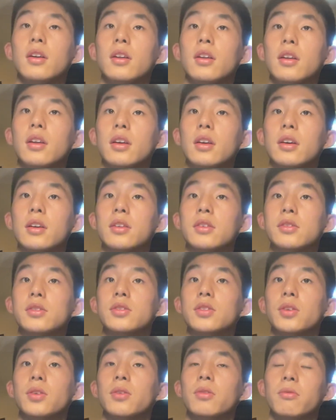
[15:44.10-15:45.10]
And
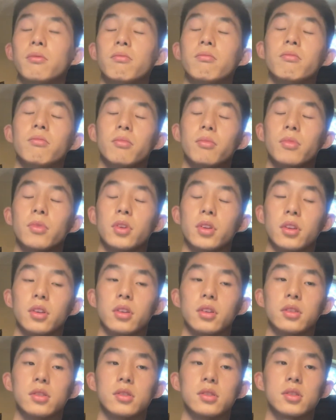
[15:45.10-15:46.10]
so,
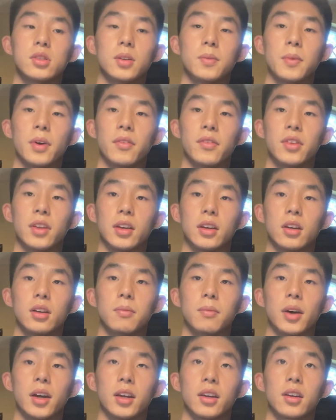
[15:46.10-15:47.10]
just to sum everything up,
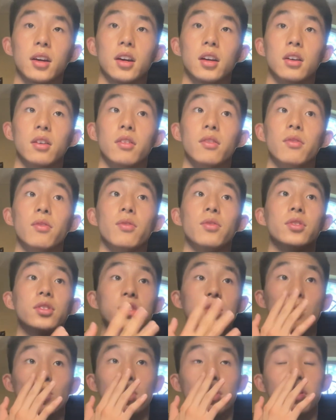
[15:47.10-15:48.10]
I kind of just
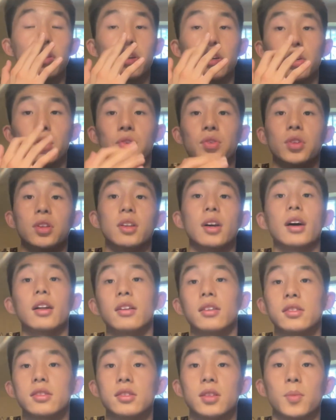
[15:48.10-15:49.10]
went to U T
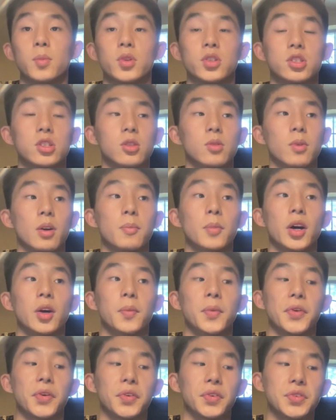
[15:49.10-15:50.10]
Dallas to pursue my
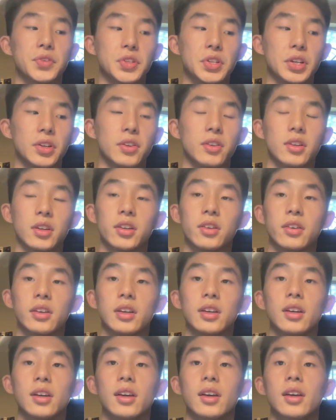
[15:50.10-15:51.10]
biomedical engineering
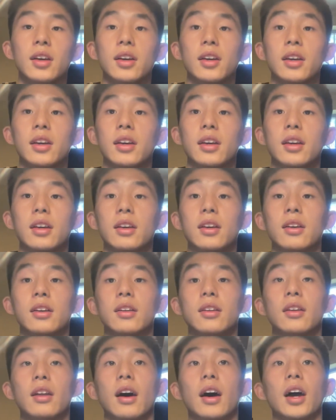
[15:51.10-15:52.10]
degree,
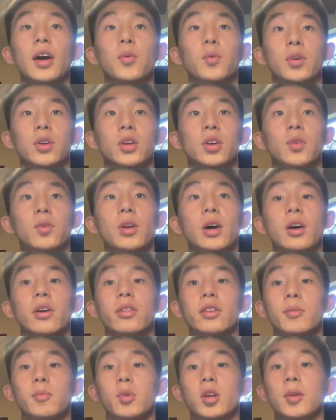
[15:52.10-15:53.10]
and I would go down
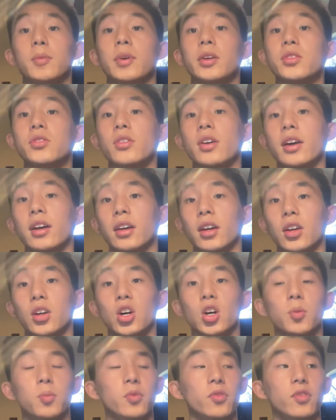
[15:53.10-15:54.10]
the pre-med track and
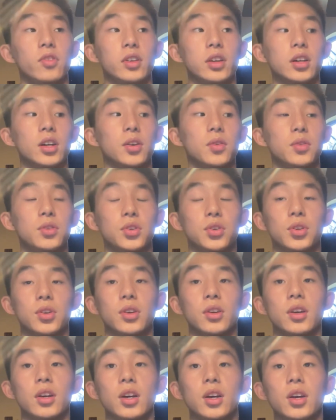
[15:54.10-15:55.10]
hopefully go to
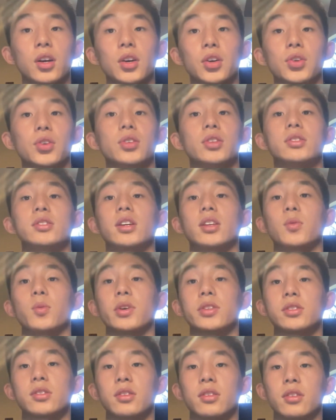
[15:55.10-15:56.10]
U T
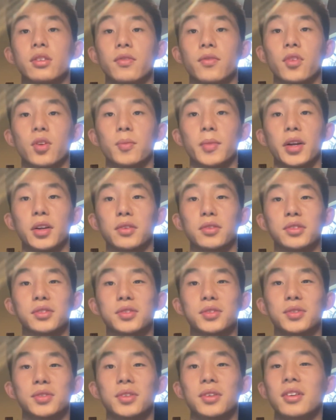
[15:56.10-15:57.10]
Southwestern for medical
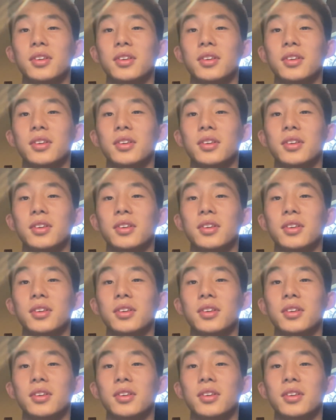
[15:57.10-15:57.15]
school.